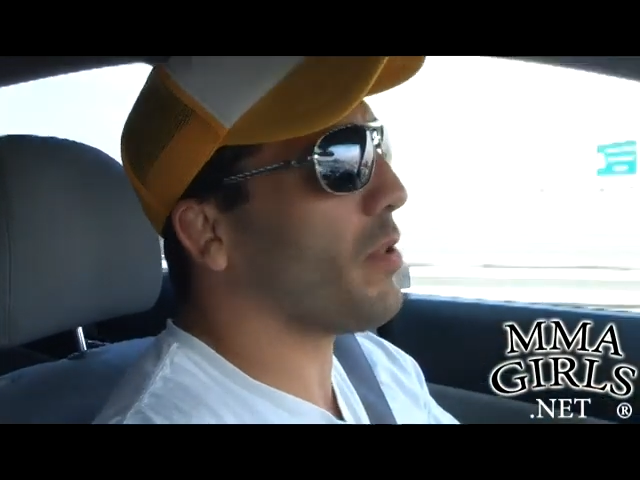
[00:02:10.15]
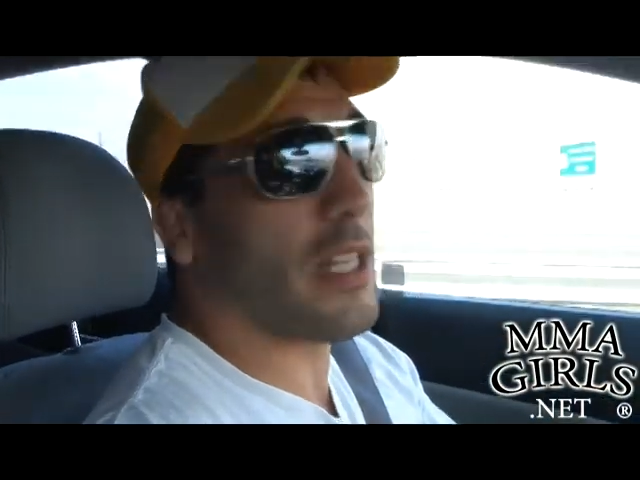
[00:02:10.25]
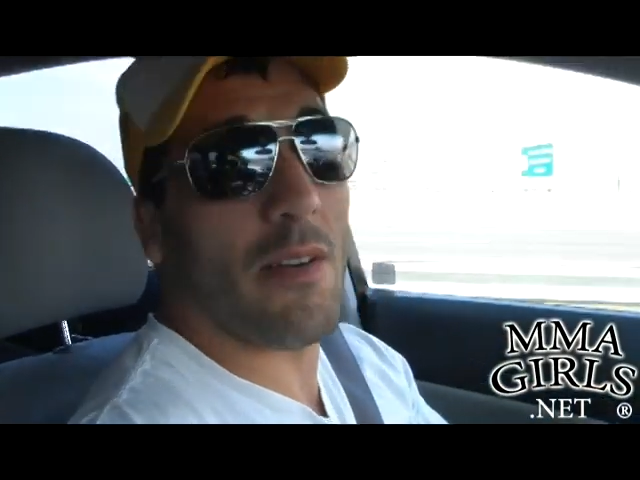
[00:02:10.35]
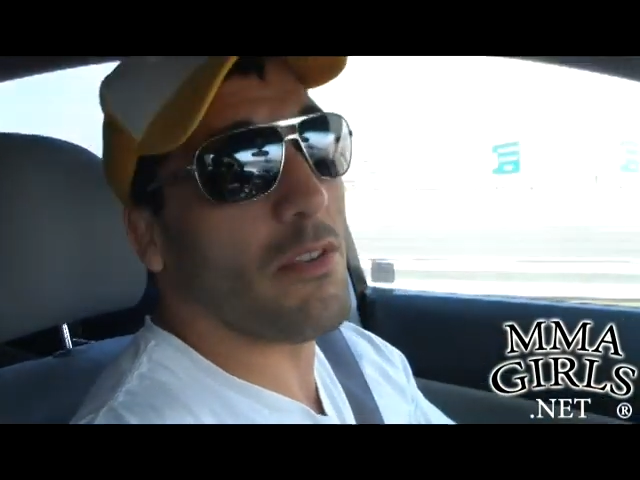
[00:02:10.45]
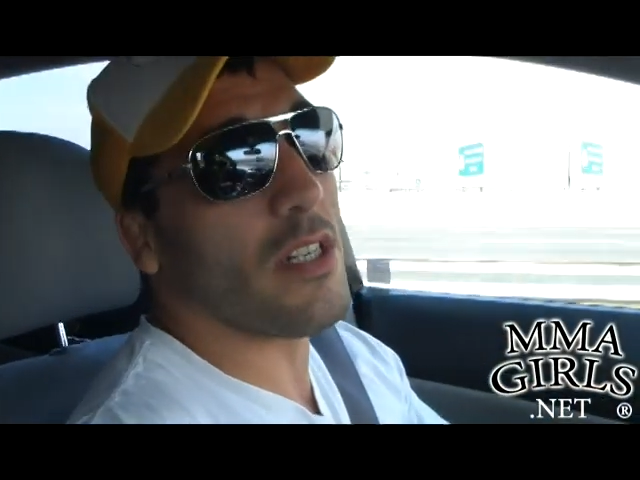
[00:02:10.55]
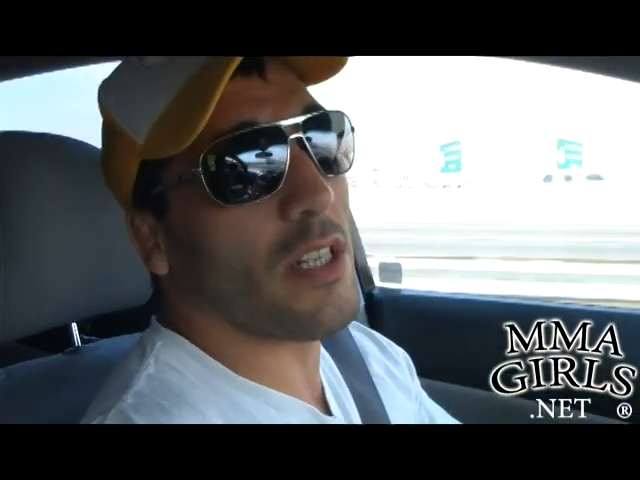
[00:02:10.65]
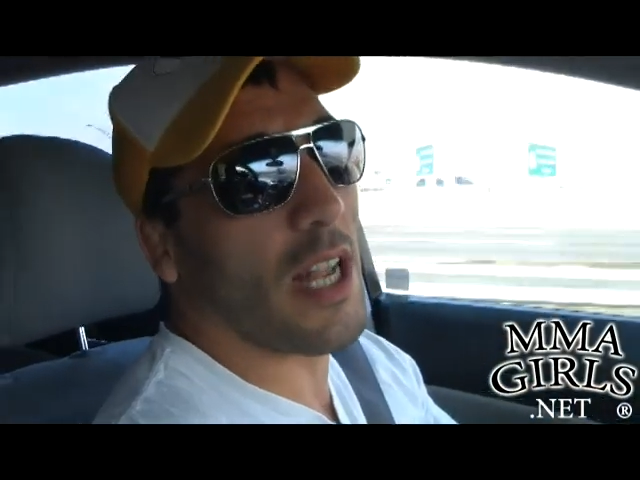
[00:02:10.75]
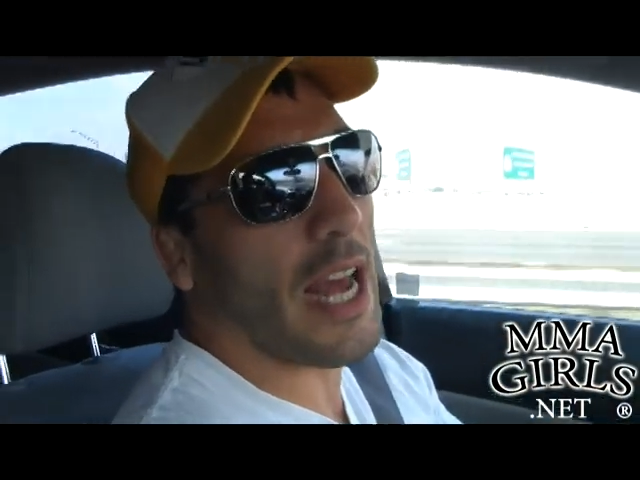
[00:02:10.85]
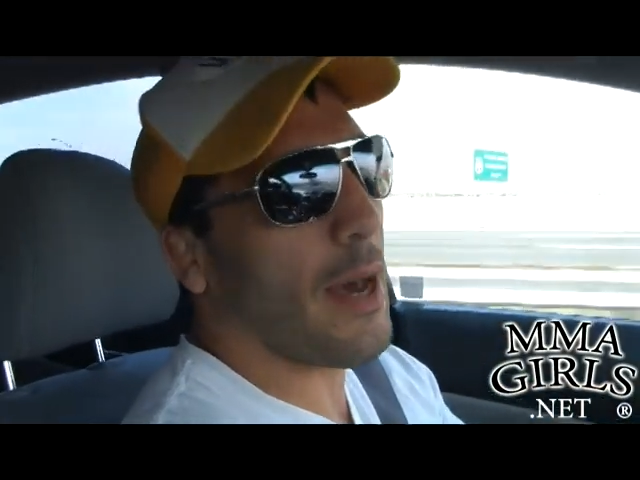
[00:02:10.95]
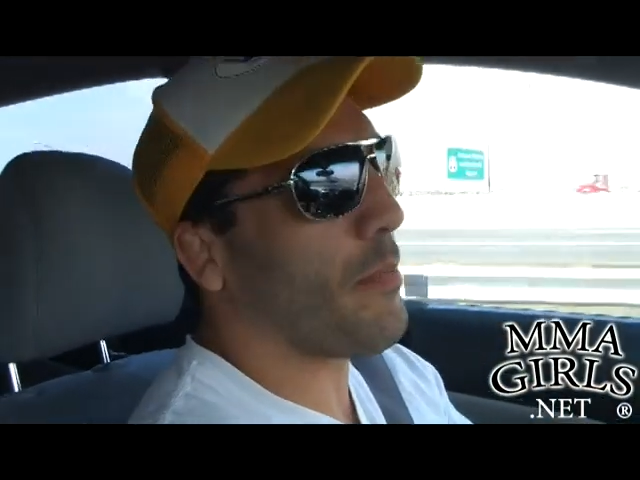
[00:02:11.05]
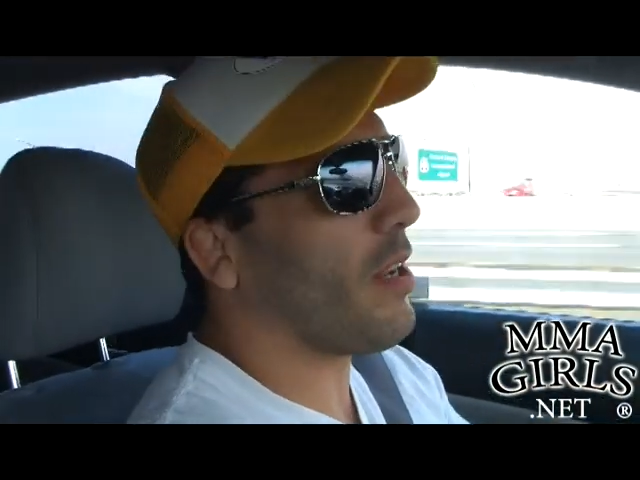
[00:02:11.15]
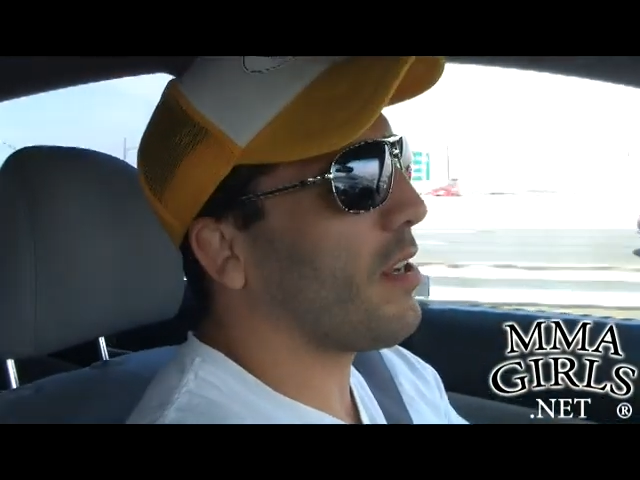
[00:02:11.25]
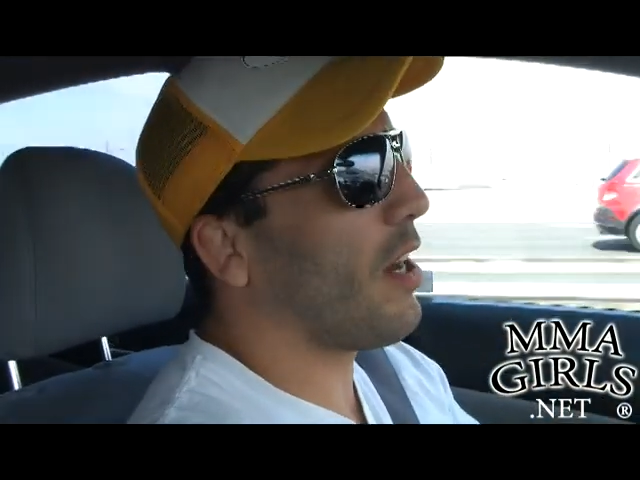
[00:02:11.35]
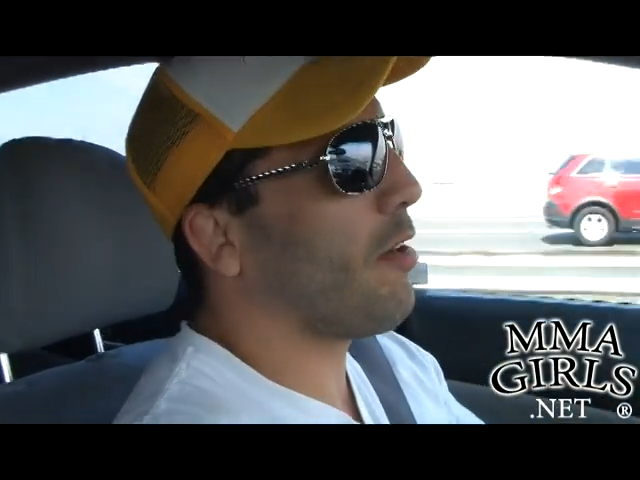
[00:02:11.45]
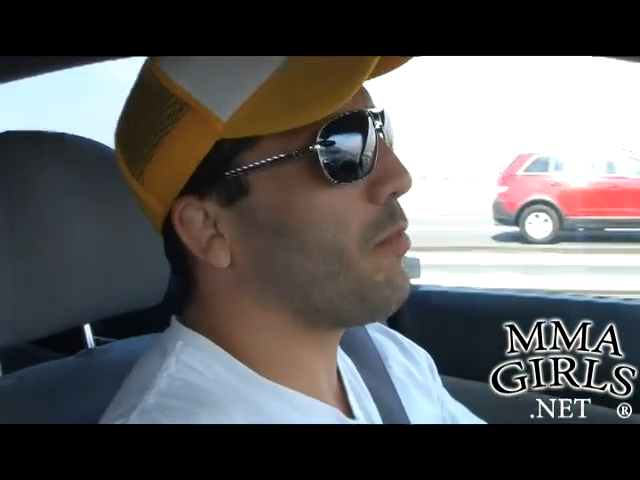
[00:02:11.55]
but that really did happen.
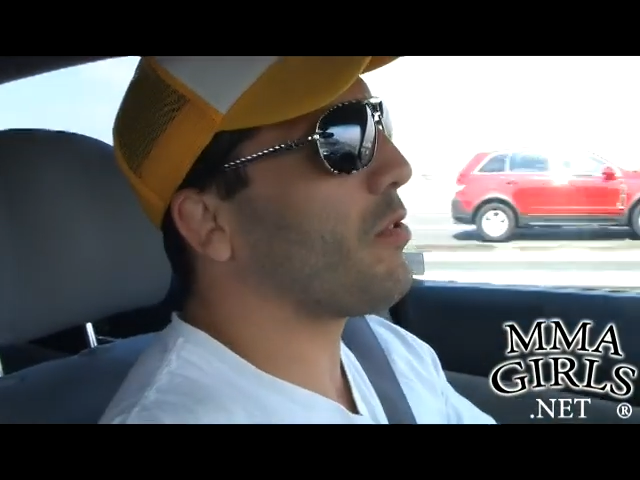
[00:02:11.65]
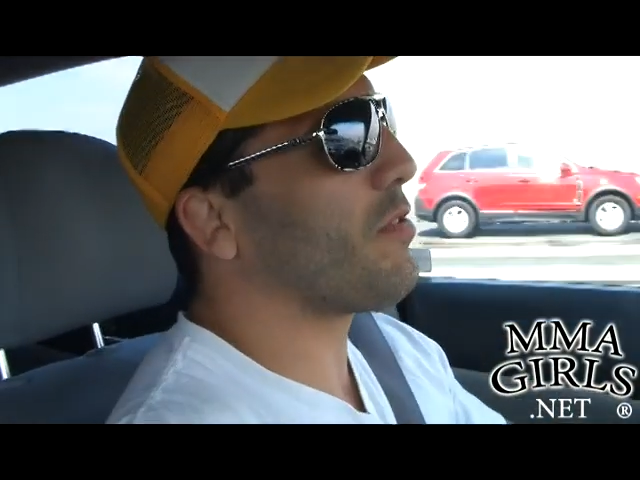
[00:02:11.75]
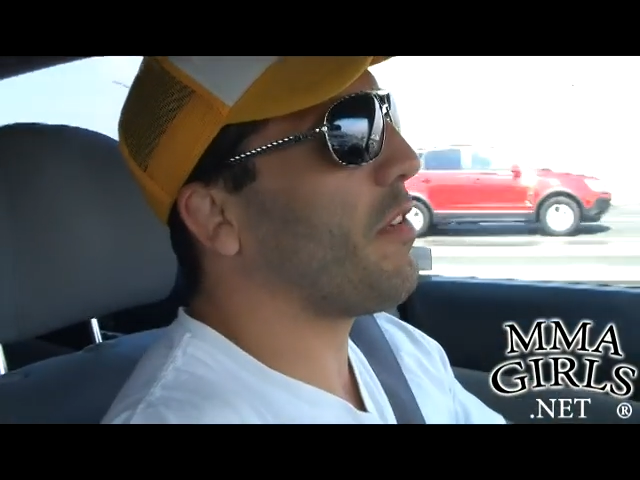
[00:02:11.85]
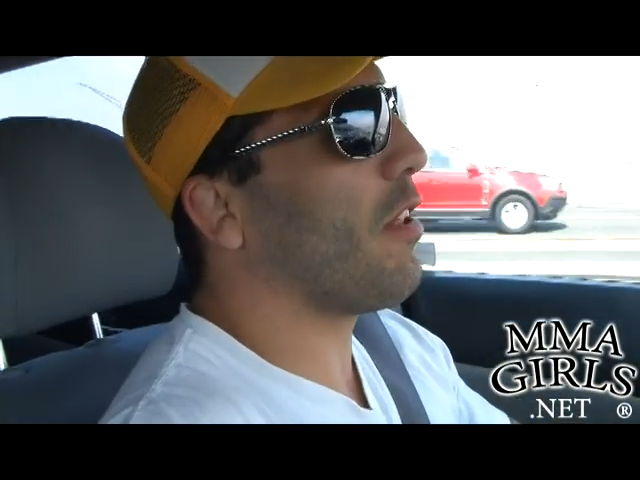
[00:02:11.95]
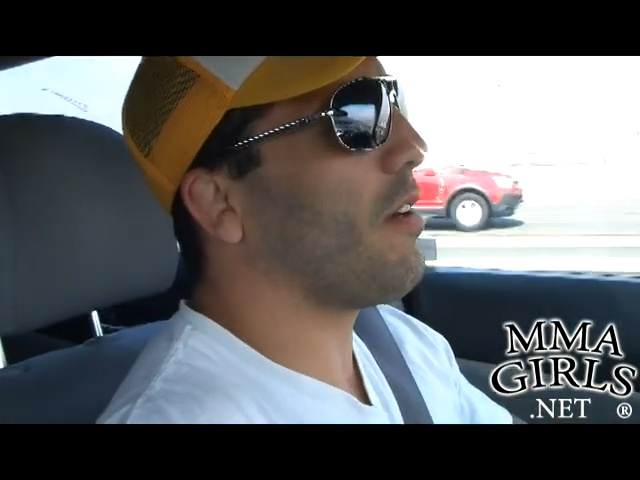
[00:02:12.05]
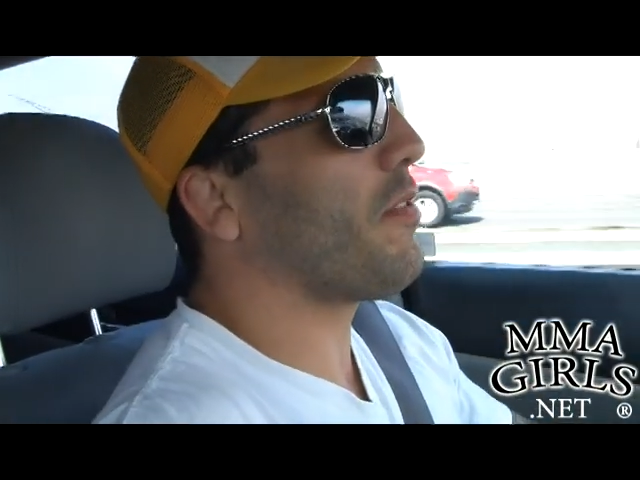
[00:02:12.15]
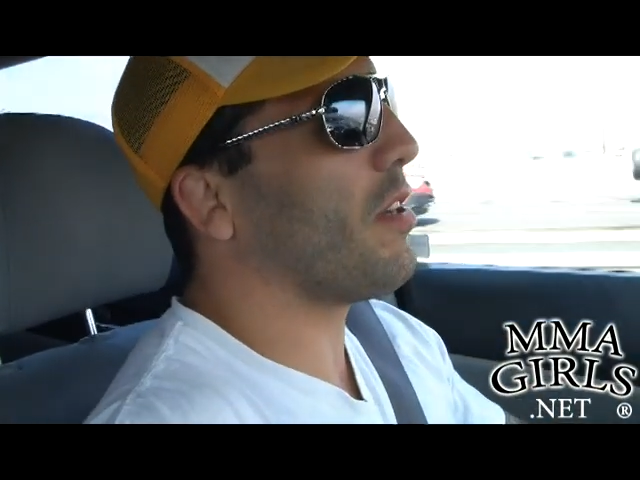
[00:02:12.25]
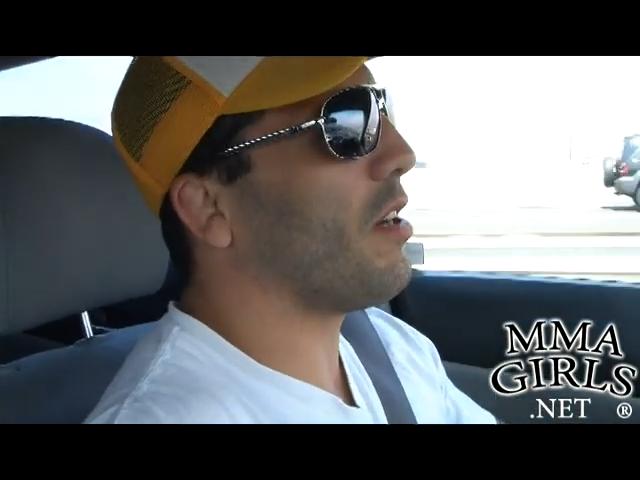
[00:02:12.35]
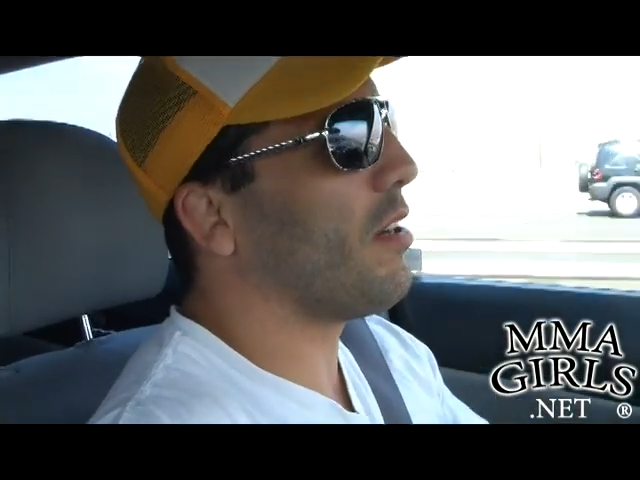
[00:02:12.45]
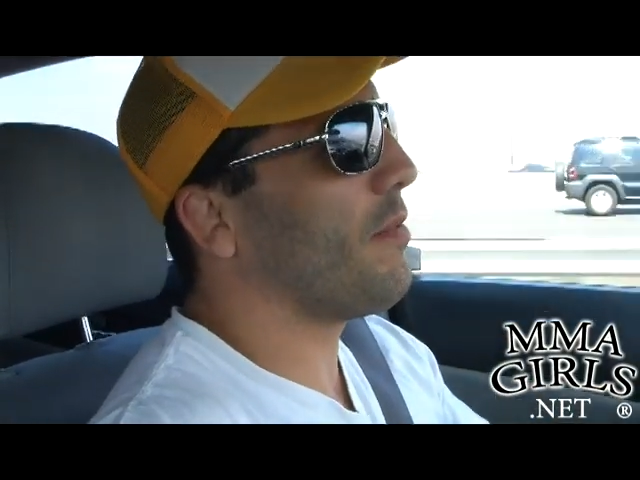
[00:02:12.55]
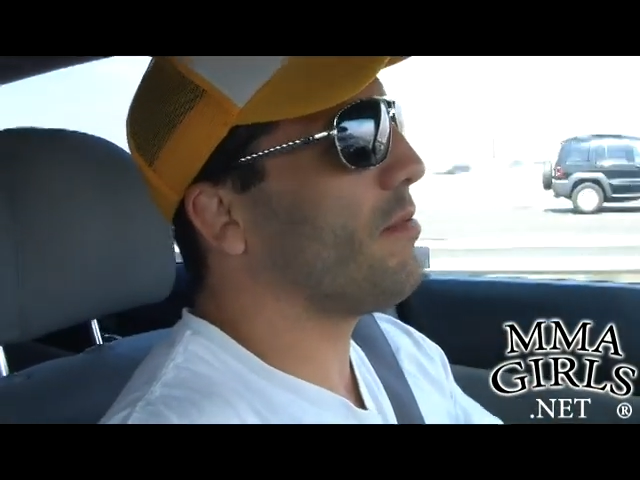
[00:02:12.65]
I almost fell off the